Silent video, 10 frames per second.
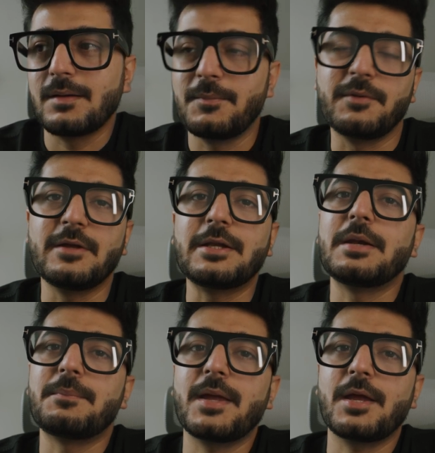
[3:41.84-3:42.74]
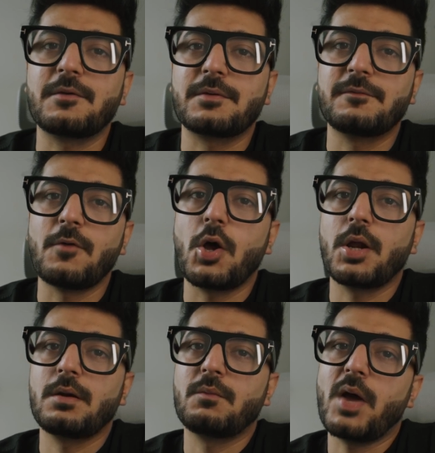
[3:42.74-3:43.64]
I mean, we didn't pay it
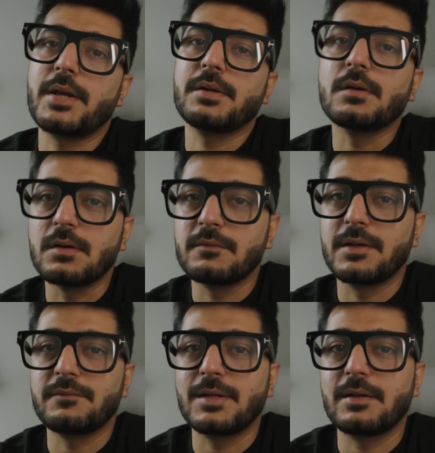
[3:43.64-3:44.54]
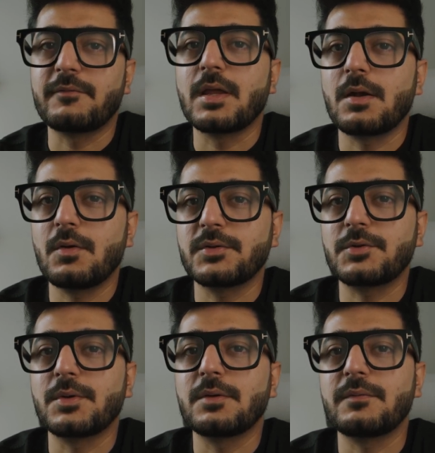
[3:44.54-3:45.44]
for 1 year when we lived here on
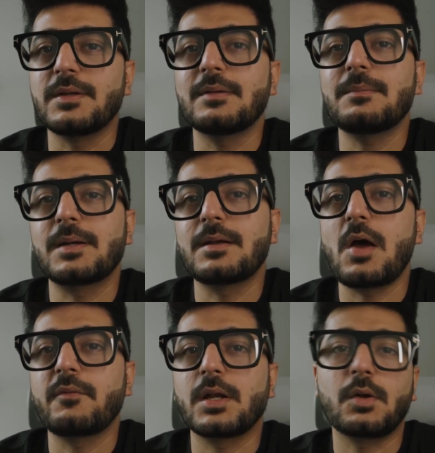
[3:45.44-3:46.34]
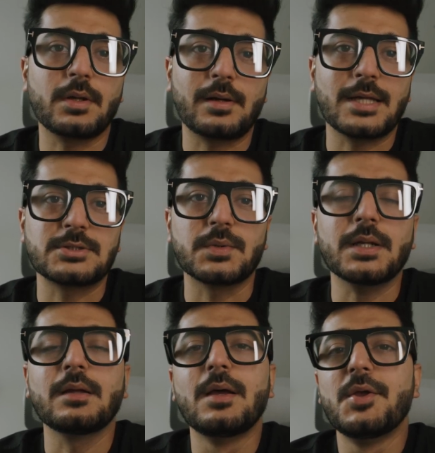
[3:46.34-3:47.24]
student visa, but now we are on
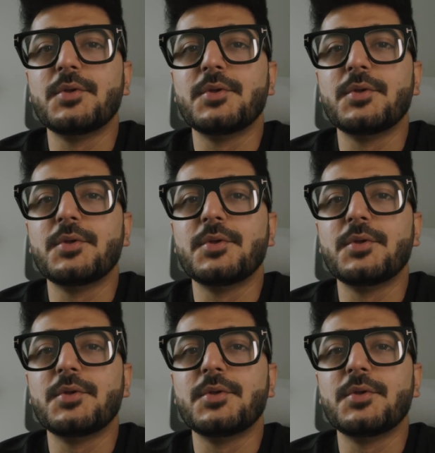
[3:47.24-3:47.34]
graduate,